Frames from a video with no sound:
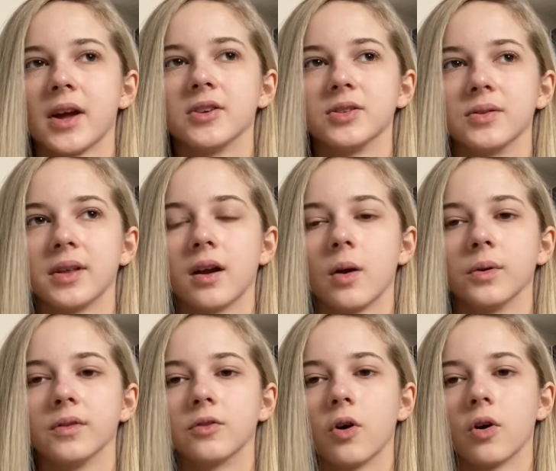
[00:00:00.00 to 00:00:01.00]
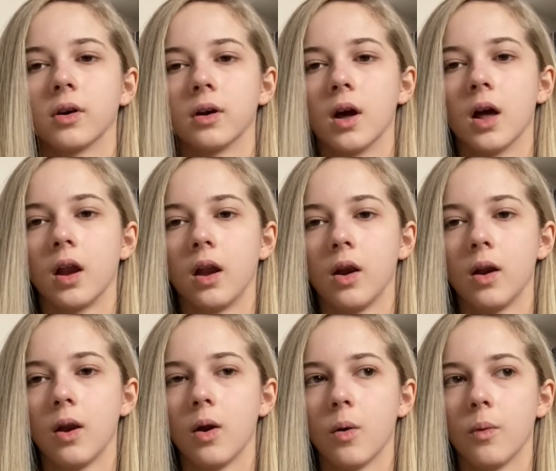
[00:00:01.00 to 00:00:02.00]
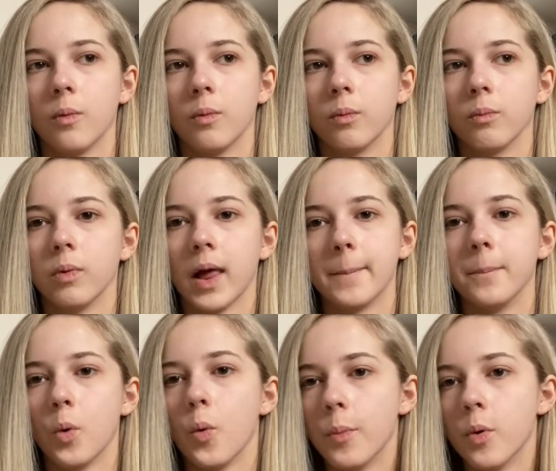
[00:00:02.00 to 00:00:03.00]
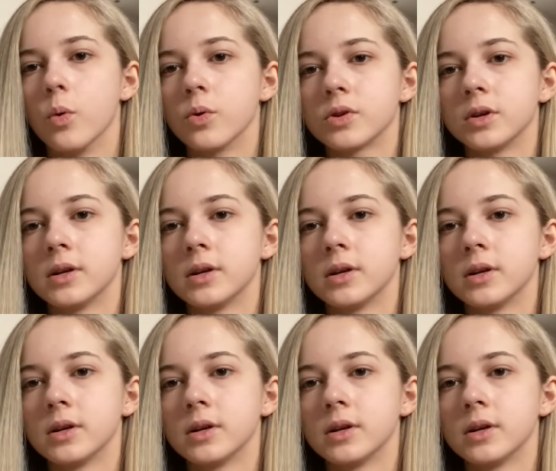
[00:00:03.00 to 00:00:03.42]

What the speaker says: I do think I would have gotten a lot like more bored.